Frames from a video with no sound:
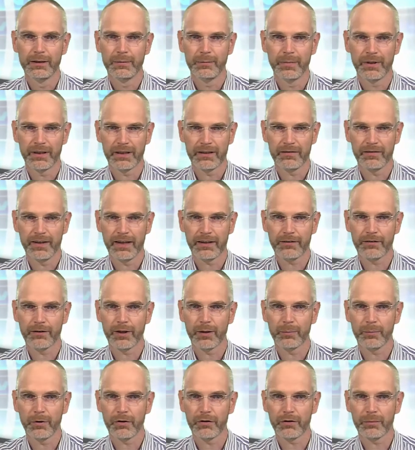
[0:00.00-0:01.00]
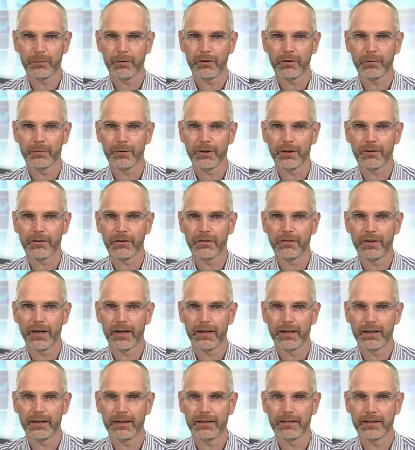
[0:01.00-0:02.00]
But if that's not possible because it's
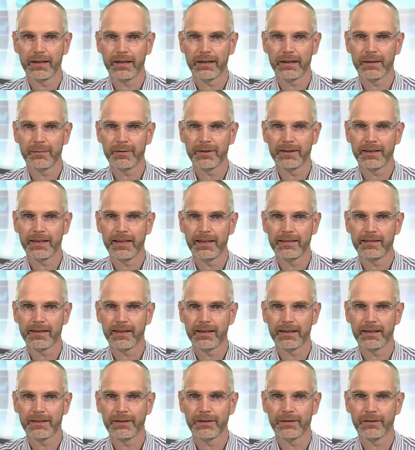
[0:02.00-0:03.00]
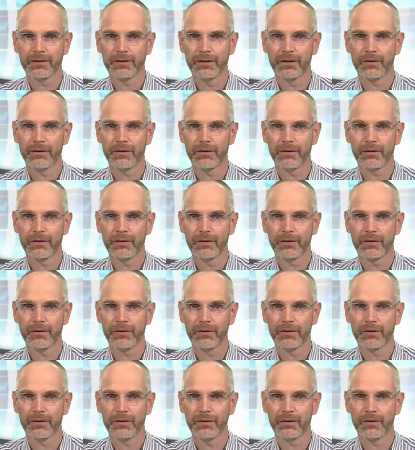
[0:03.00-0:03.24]
dynamic data, then you can